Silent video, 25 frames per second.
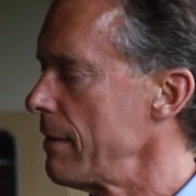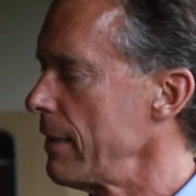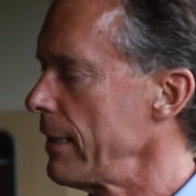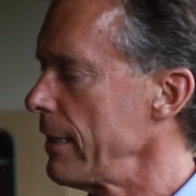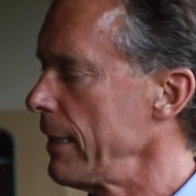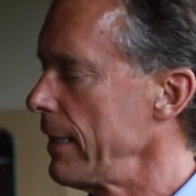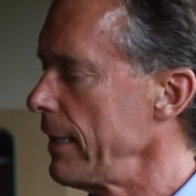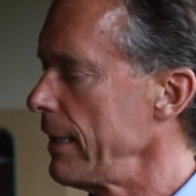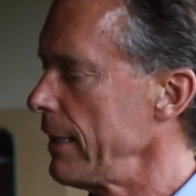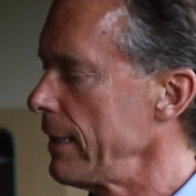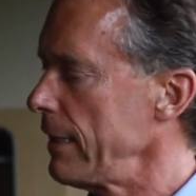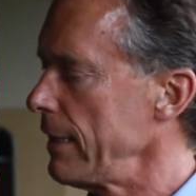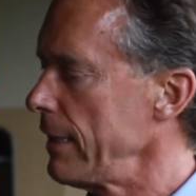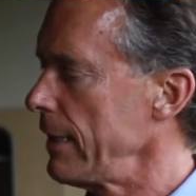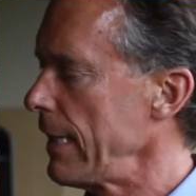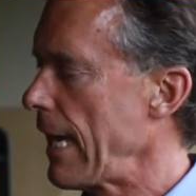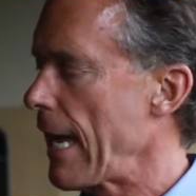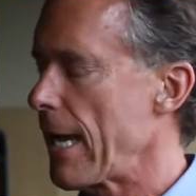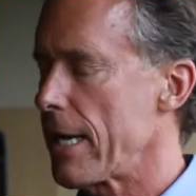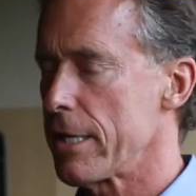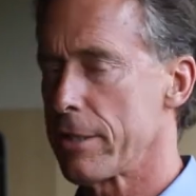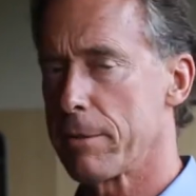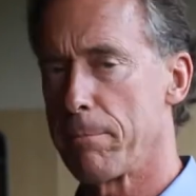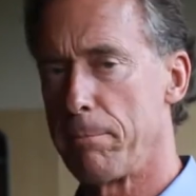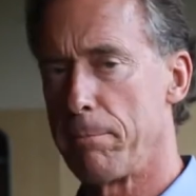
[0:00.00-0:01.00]
It
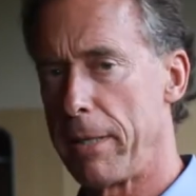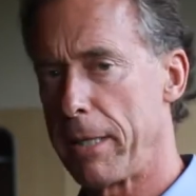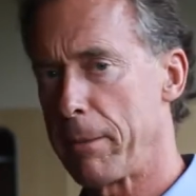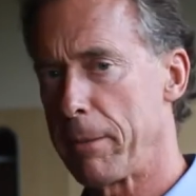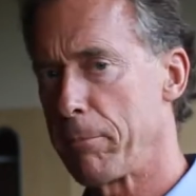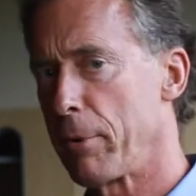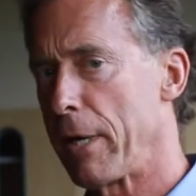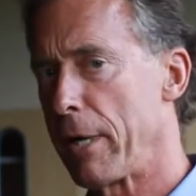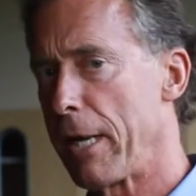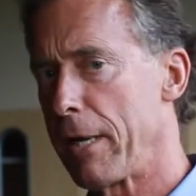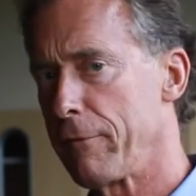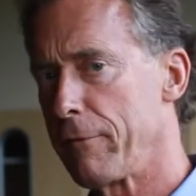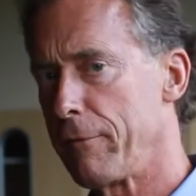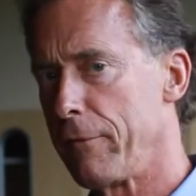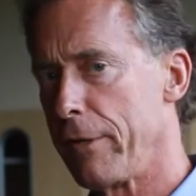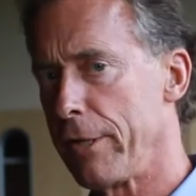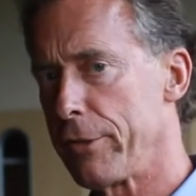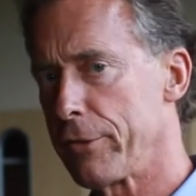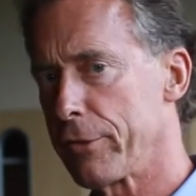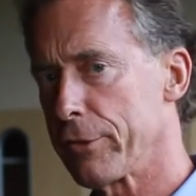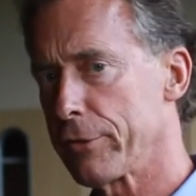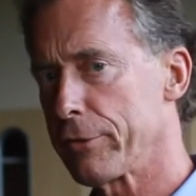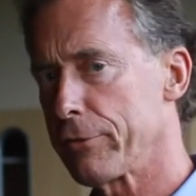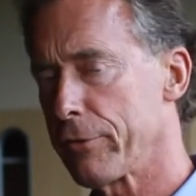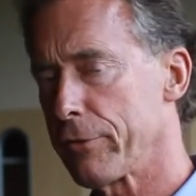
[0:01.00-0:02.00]
has big brand
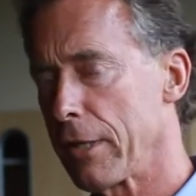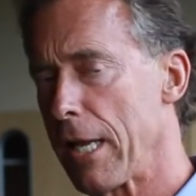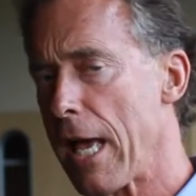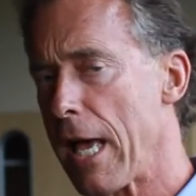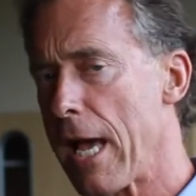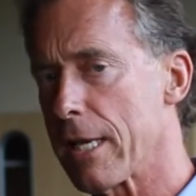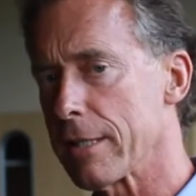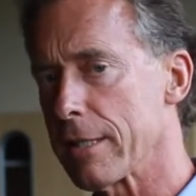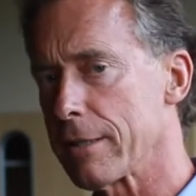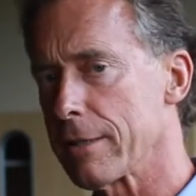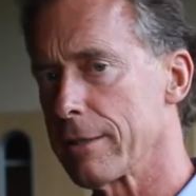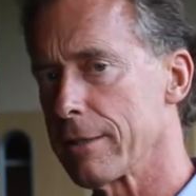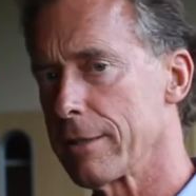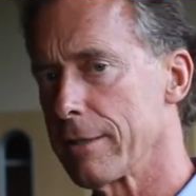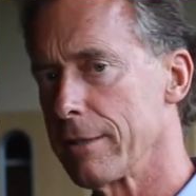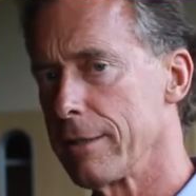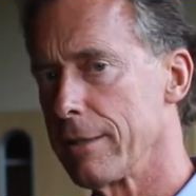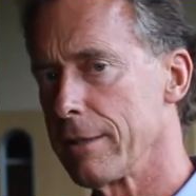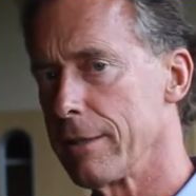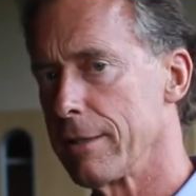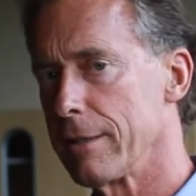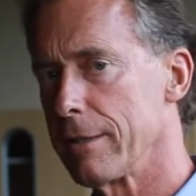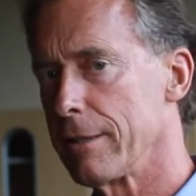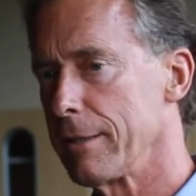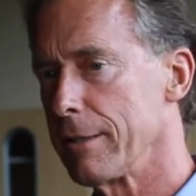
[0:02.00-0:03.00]
features for less,
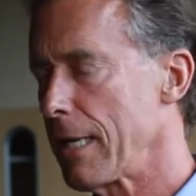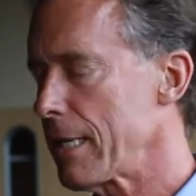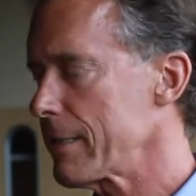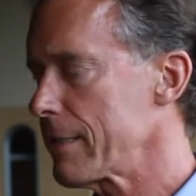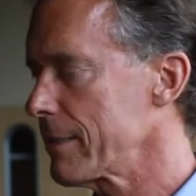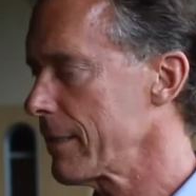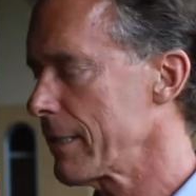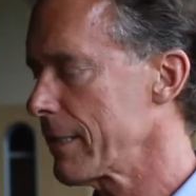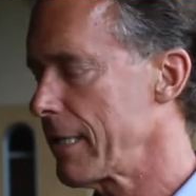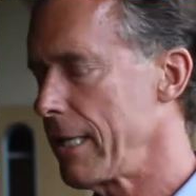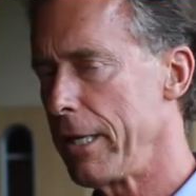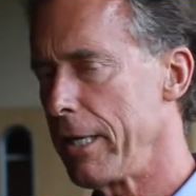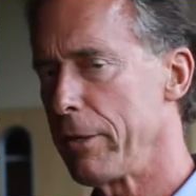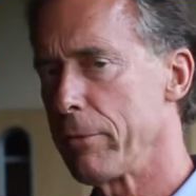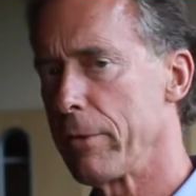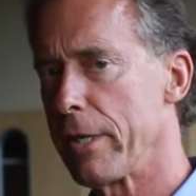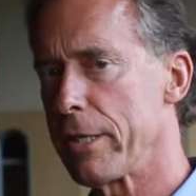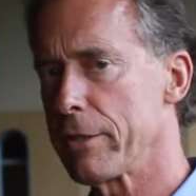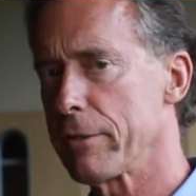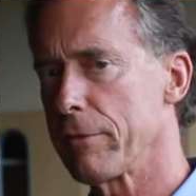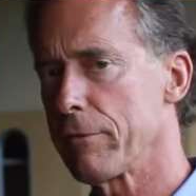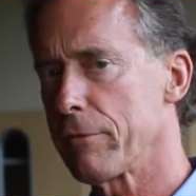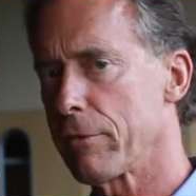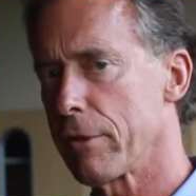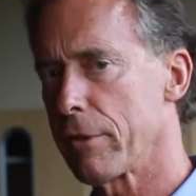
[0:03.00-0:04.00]
and that's a key
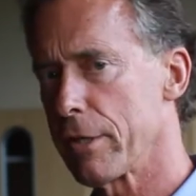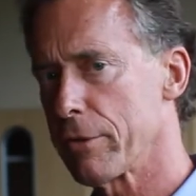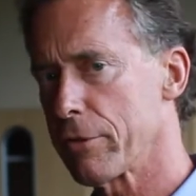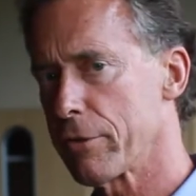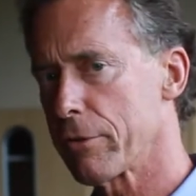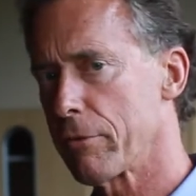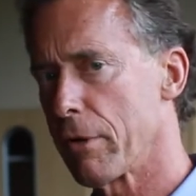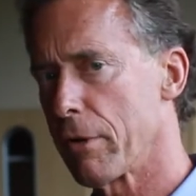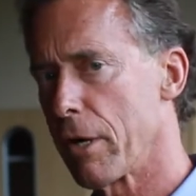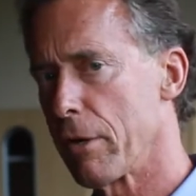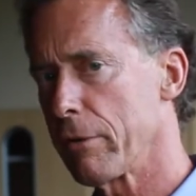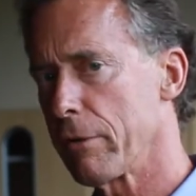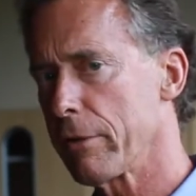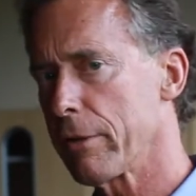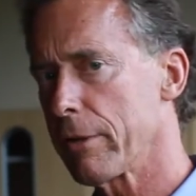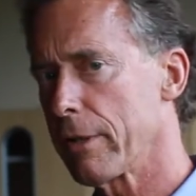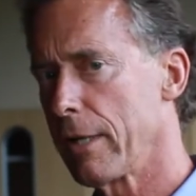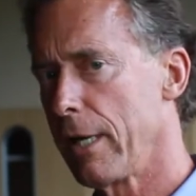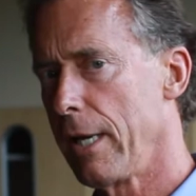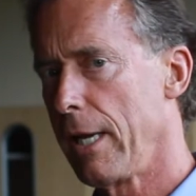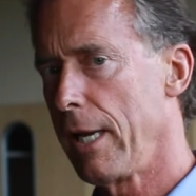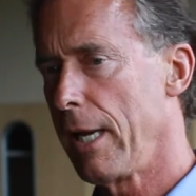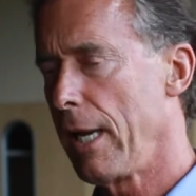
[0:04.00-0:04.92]
reason for its growth.